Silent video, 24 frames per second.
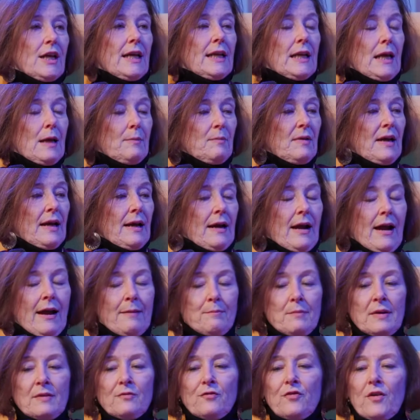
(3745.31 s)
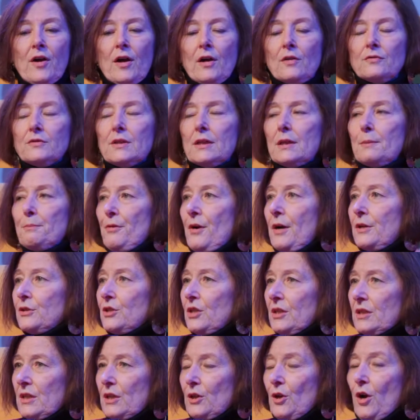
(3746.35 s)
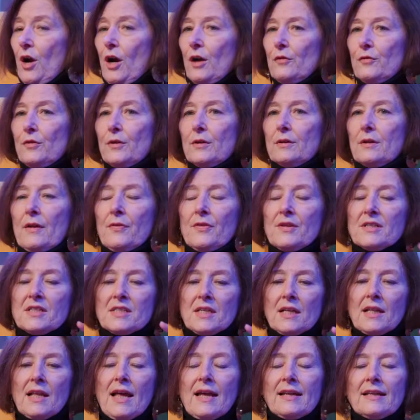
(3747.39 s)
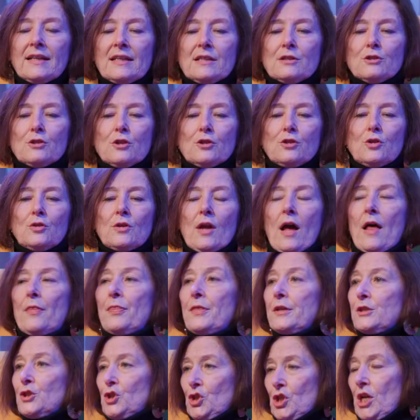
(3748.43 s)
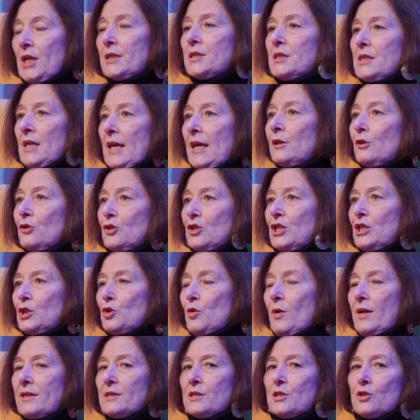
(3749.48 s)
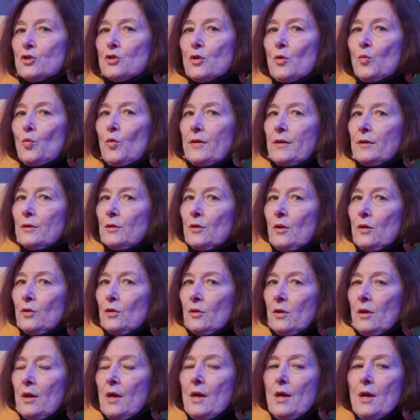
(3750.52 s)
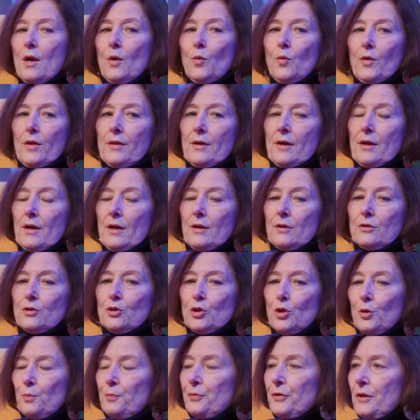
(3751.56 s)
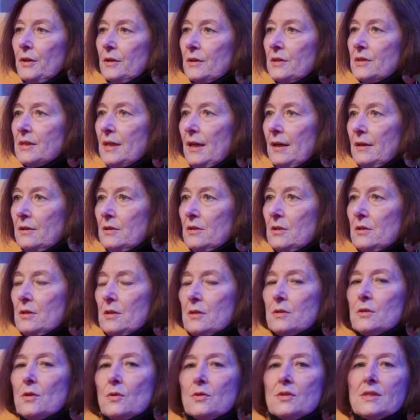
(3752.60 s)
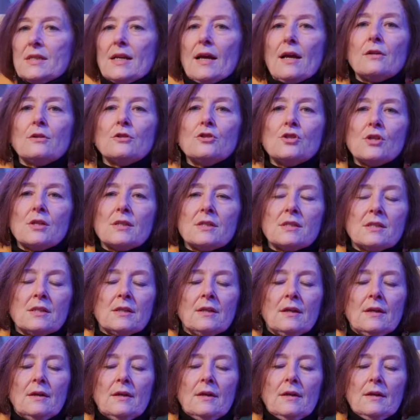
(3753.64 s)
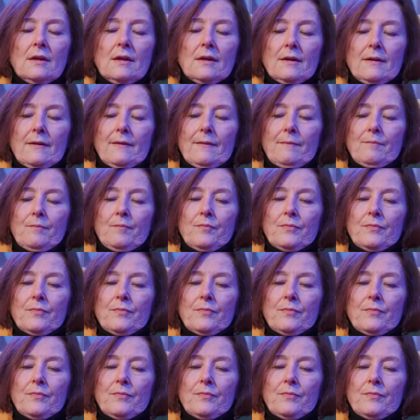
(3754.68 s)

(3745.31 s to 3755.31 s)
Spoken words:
And I'm involved in a project at Harvard and the Salata Institute on the just energy transition with two political scientists, a sociologist, a